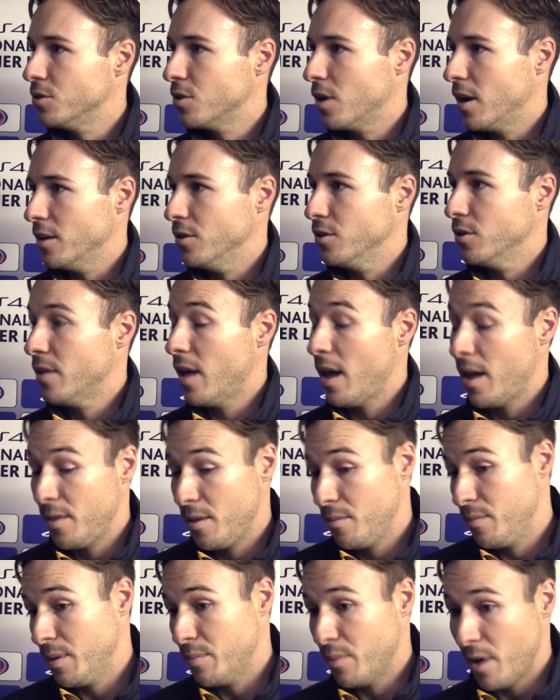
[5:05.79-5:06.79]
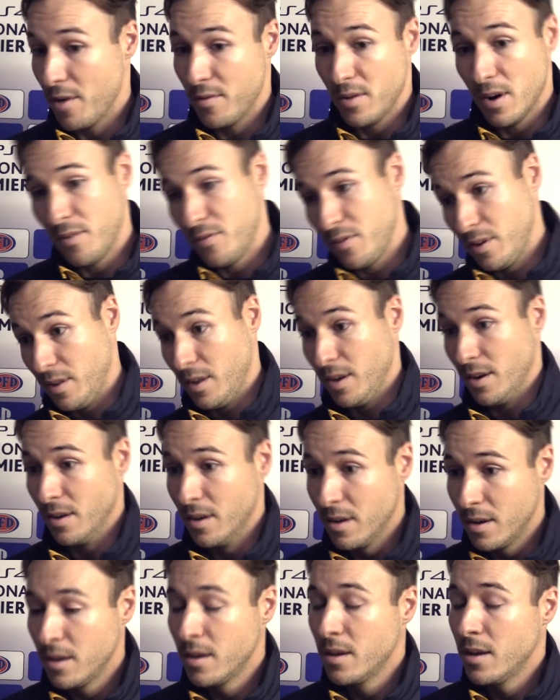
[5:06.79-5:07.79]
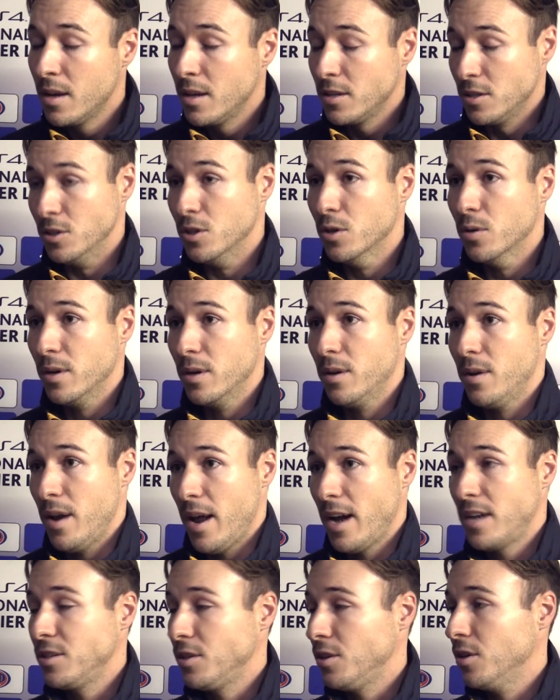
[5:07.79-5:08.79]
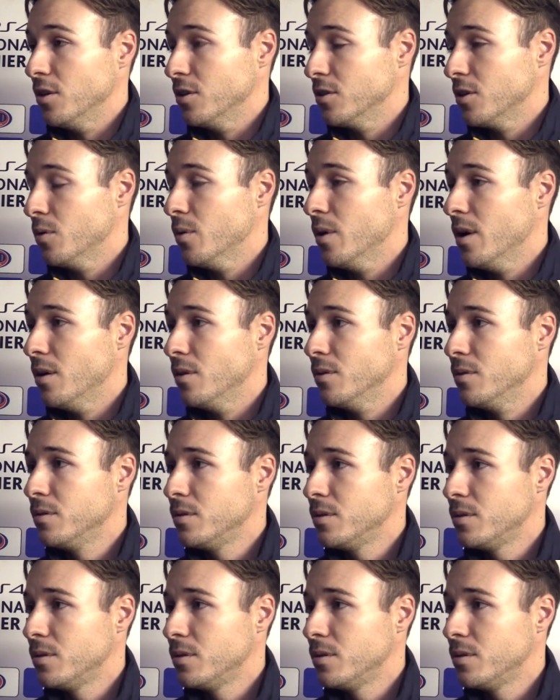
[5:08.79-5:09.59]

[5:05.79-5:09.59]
try to do that and then be brave enough and then to do it and execute it so well.